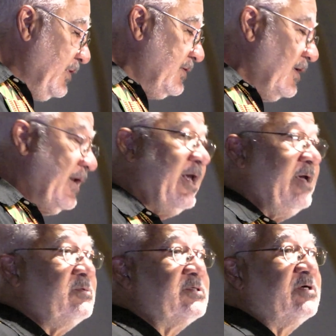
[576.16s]
to speak the
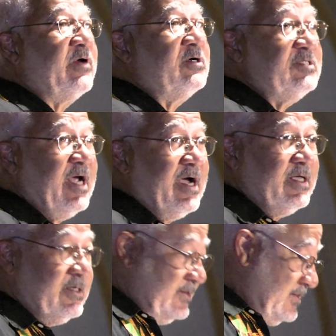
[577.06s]
names of our
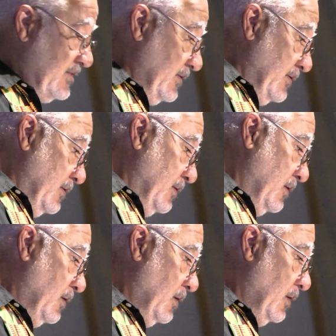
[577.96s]
giants.
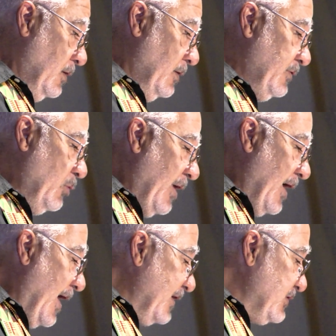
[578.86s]

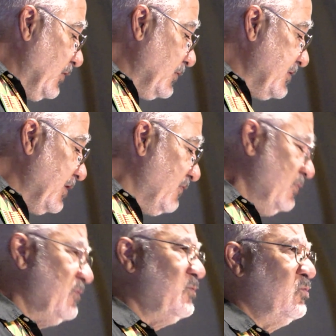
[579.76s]
You may ask
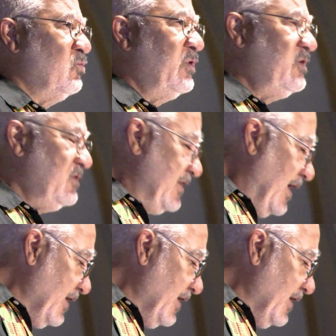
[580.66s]
yourself, what are